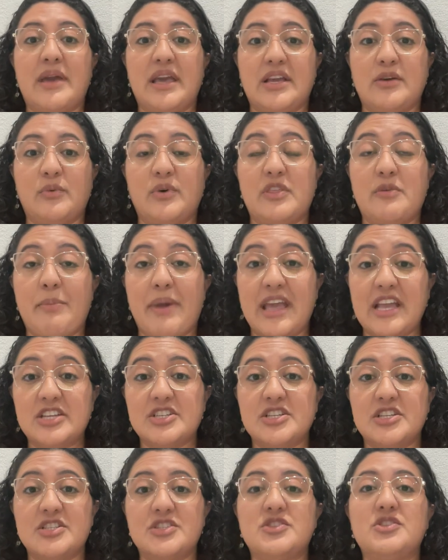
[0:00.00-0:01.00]
with
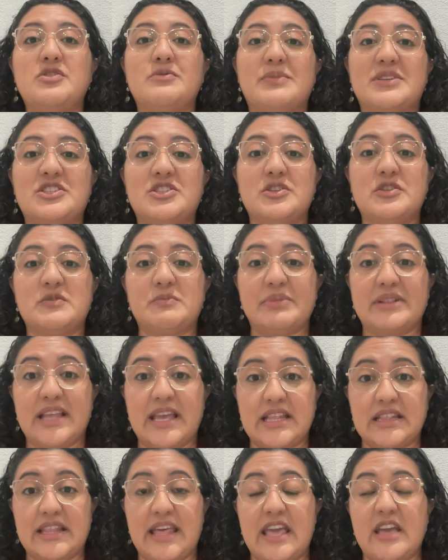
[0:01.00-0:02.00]
patients, you must use
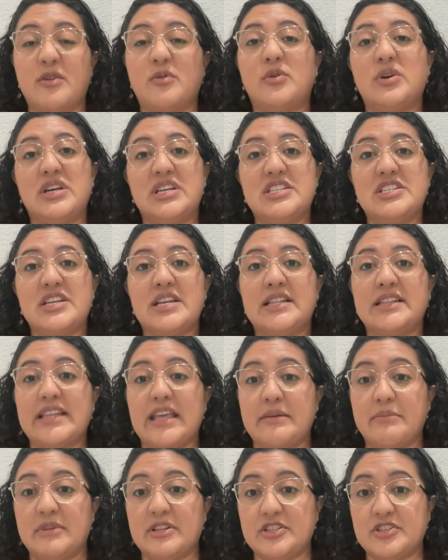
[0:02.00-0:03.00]
plain language,
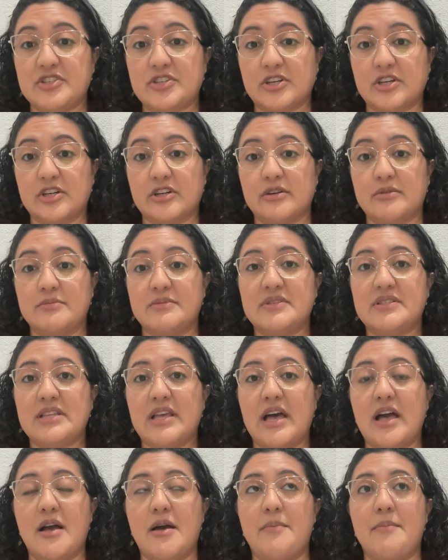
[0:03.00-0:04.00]
layman's terms,
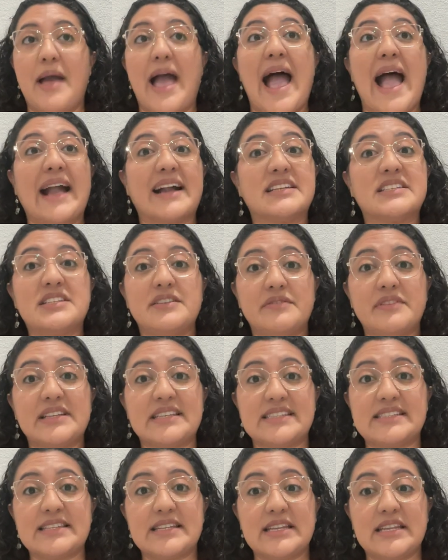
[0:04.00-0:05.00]
active
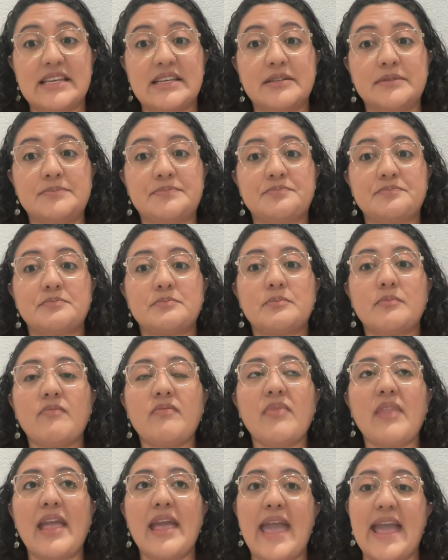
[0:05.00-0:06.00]
listening,
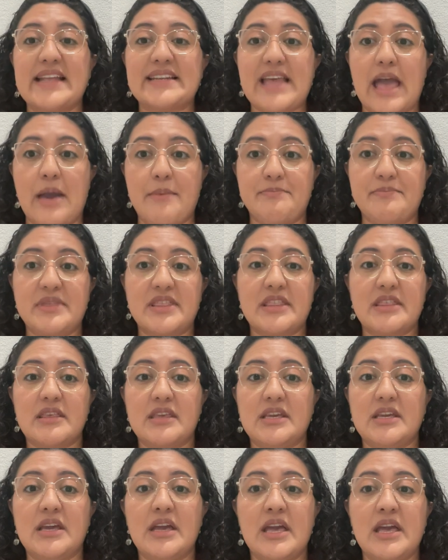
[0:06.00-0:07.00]
and
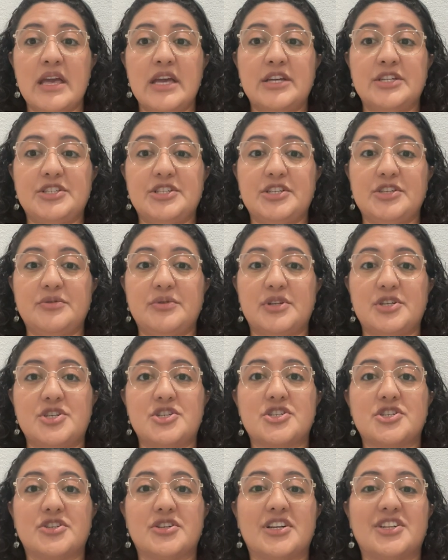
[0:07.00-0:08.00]
empathy to
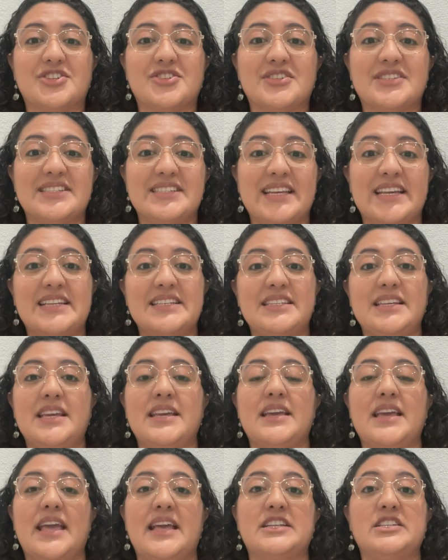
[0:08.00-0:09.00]
ensure
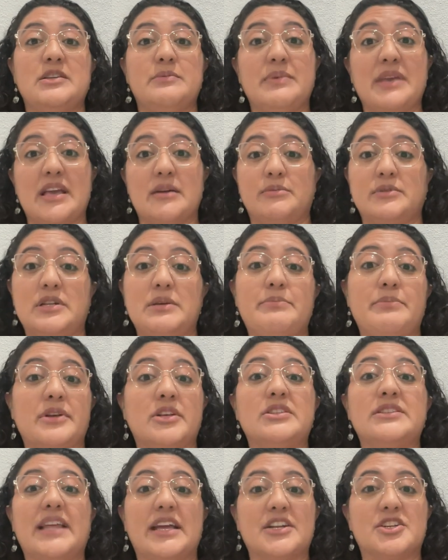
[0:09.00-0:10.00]
understanding and to be able to
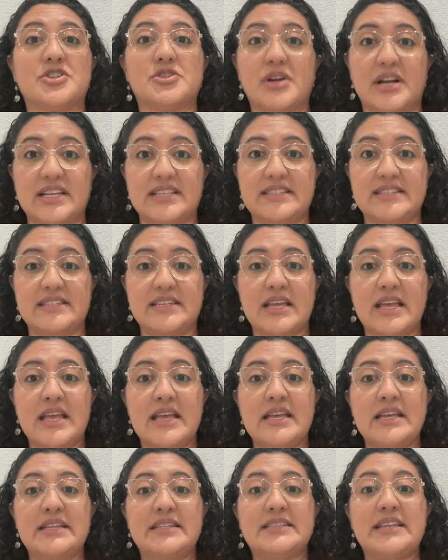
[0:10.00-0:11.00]
build that trust.
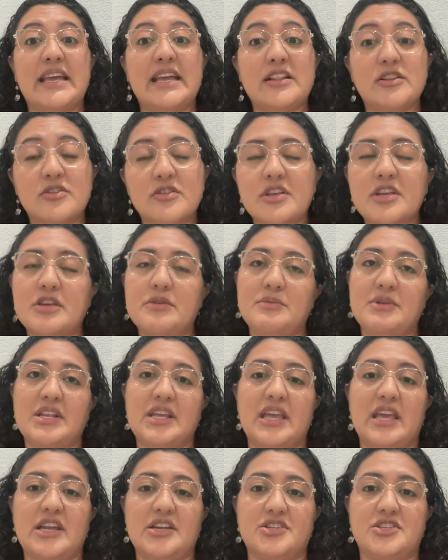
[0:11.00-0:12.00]
Tailor the
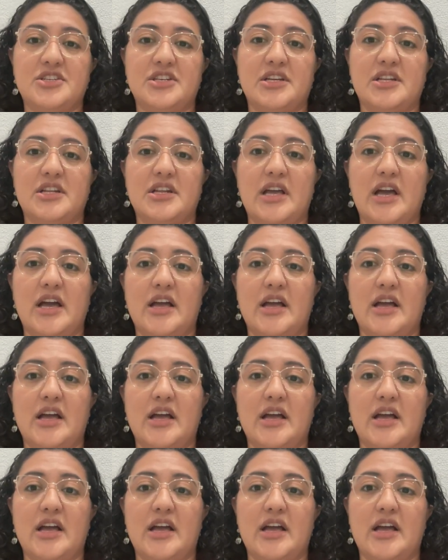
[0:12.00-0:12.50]
communication